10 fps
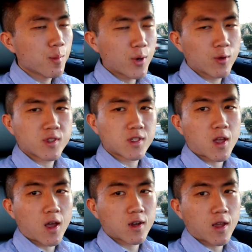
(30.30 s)
bone
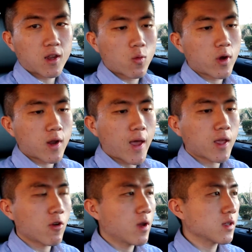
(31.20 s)
stock 91
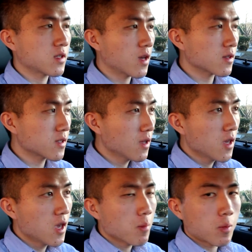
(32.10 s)
Acura NSX.
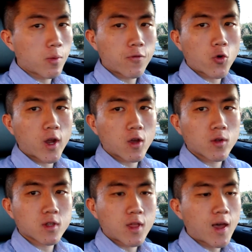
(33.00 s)
But before I
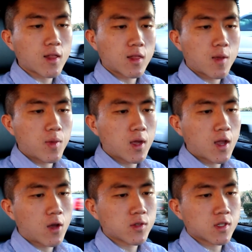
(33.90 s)
go into that, let me
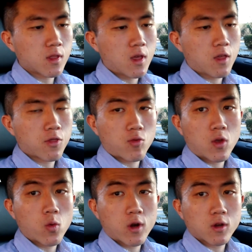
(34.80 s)
announce the
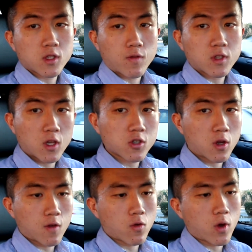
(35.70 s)
3 winners of the
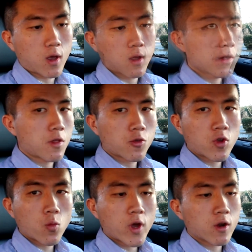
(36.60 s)
t-shirt giveaway. So the
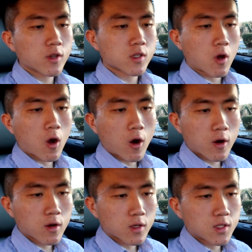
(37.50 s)
3 winners
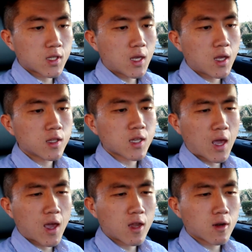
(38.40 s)
are
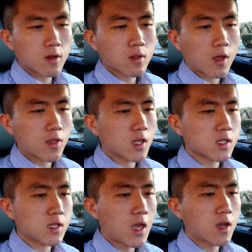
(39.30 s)
T-Tan, I think
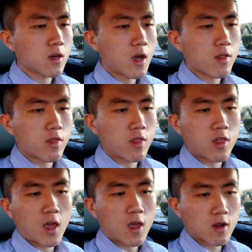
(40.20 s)
that's Tan, not
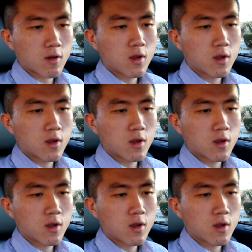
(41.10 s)
Van,